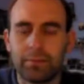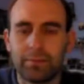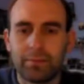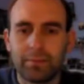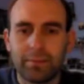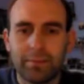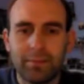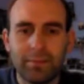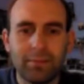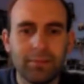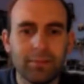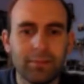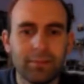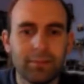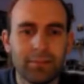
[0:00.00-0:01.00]
why is this not
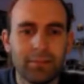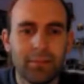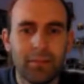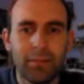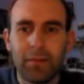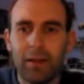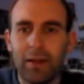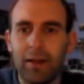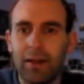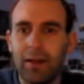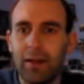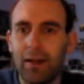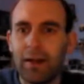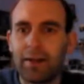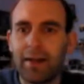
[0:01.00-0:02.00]
showing on here?
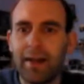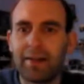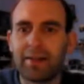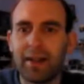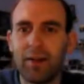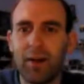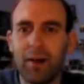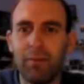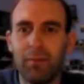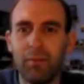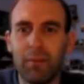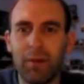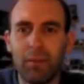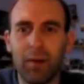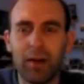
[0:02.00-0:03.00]
Okay, so um,
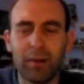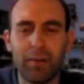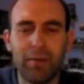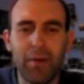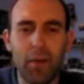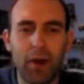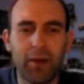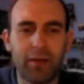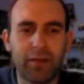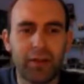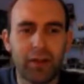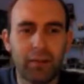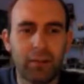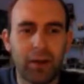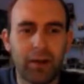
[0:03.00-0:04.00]
welcome everyone
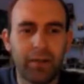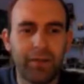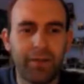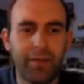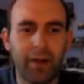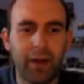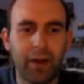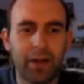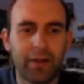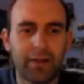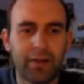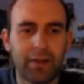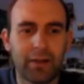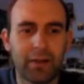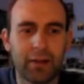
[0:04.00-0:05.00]
to my
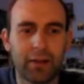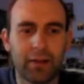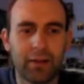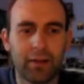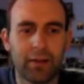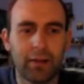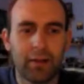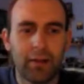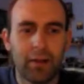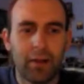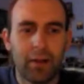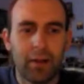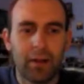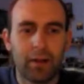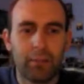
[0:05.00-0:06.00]
first. Ah, yes, there we go. I'm
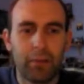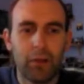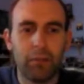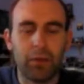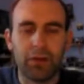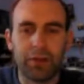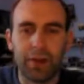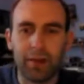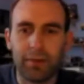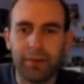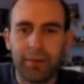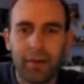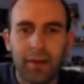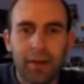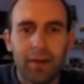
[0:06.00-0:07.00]
gonna mute
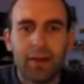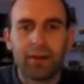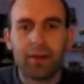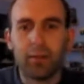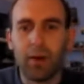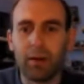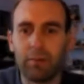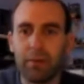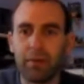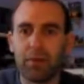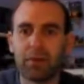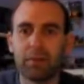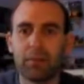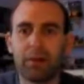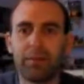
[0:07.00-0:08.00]
myself. So welcome
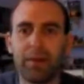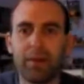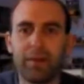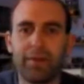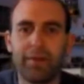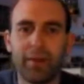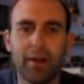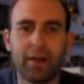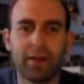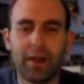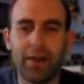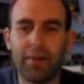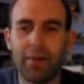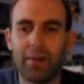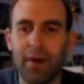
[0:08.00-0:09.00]
everyone to my very first
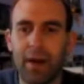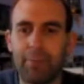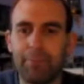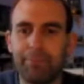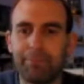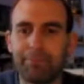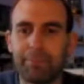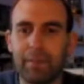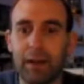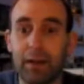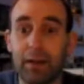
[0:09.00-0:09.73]
ever um,